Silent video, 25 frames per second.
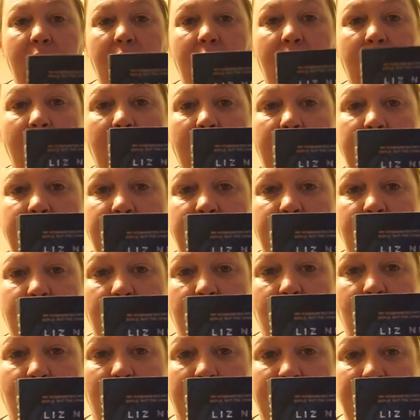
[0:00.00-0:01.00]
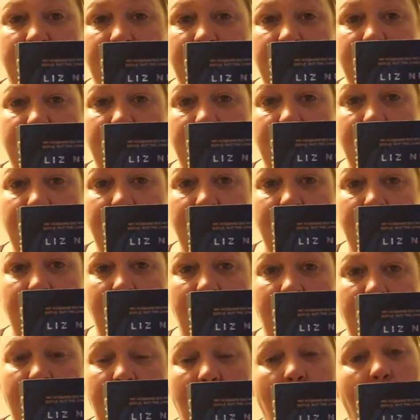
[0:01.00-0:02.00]
Lying in Wait.
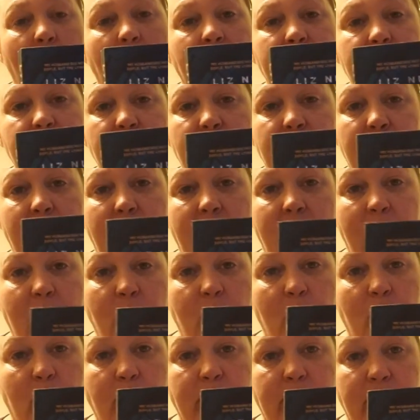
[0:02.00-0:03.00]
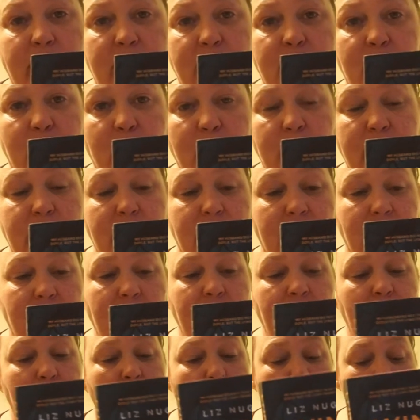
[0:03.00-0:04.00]
Now I don't know how old these books are.
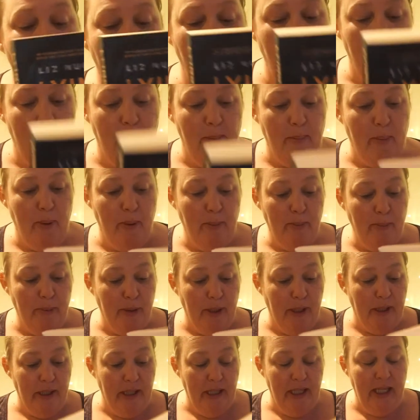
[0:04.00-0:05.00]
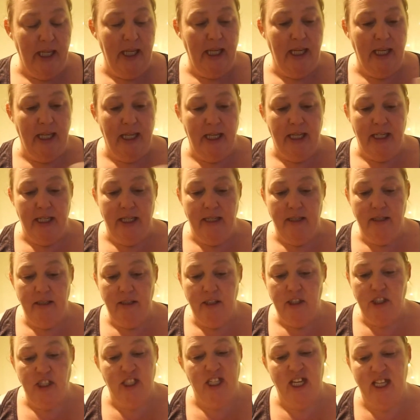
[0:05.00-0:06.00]
My mum got it in,
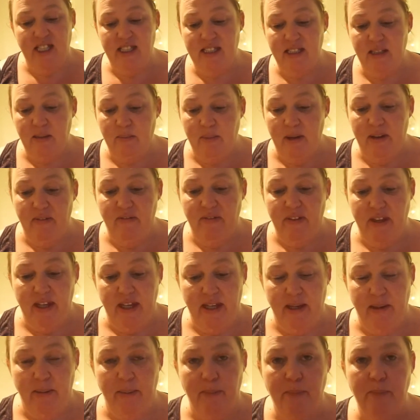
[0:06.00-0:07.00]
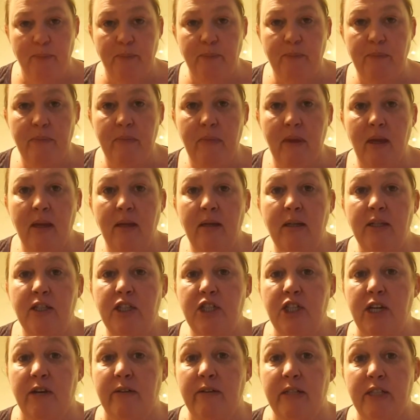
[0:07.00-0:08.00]
she gets them in the
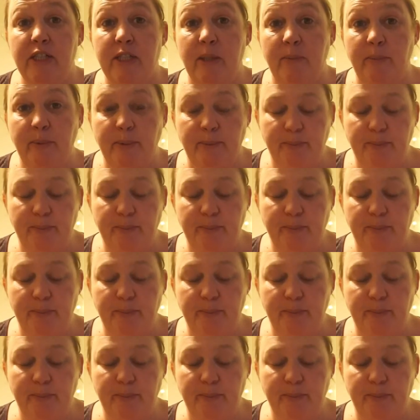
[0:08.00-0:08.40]
charity shop.